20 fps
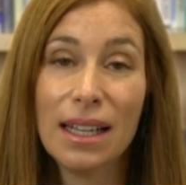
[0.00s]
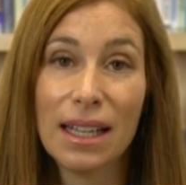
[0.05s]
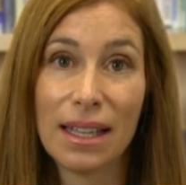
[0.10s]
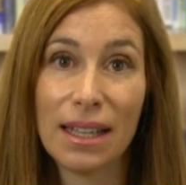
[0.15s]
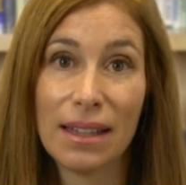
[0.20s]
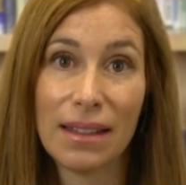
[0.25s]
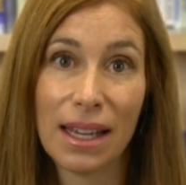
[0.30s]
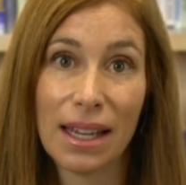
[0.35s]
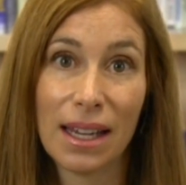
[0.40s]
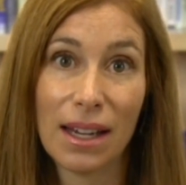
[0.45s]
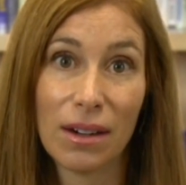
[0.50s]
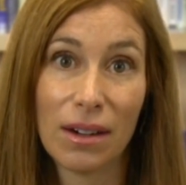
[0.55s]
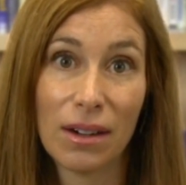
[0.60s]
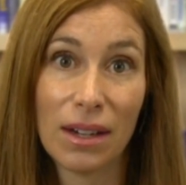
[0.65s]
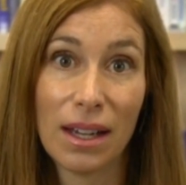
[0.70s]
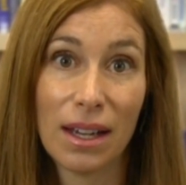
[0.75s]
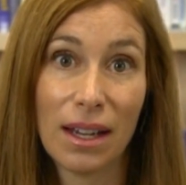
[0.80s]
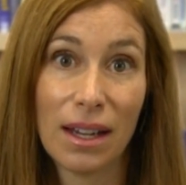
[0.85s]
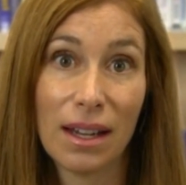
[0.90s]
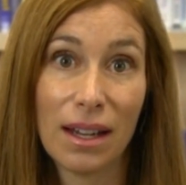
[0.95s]
in the
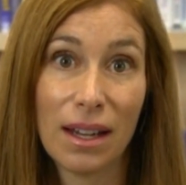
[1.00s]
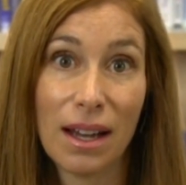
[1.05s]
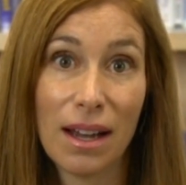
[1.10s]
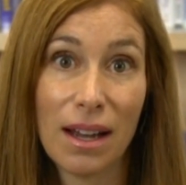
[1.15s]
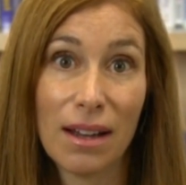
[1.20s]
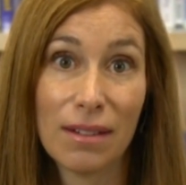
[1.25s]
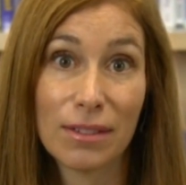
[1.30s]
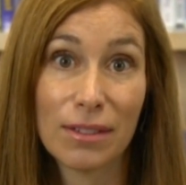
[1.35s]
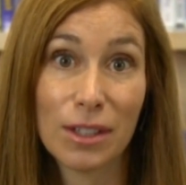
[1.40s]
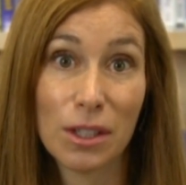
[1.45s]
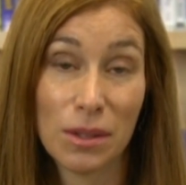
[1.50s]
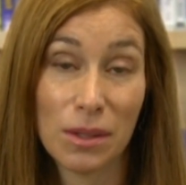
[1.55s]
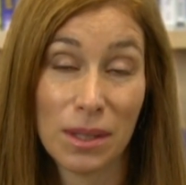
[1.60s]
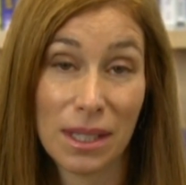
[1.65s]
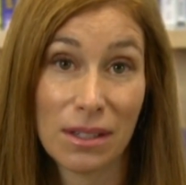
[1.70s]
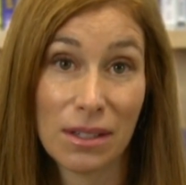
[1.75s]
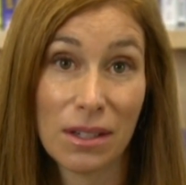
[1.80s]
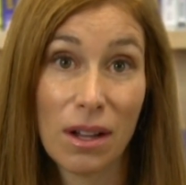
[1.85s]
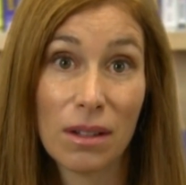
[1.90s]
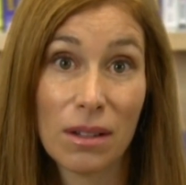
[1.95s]
area of gluten
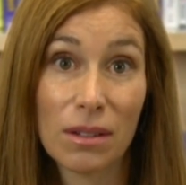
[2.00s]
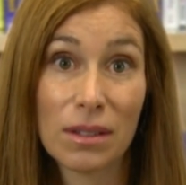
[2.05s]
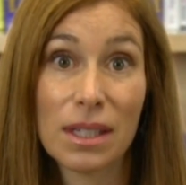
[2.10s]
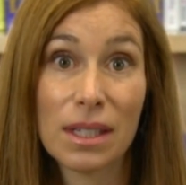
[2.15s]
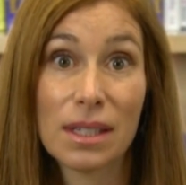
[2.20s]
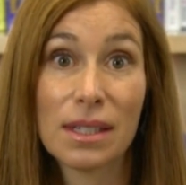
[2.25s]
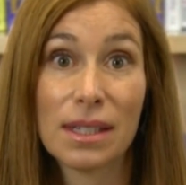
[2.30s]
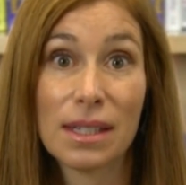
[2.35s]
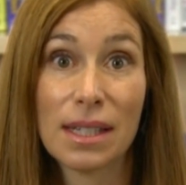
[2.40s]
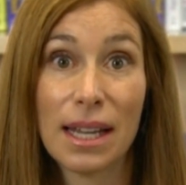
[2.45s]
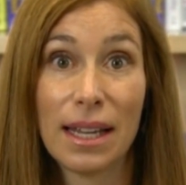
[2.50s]
intolerance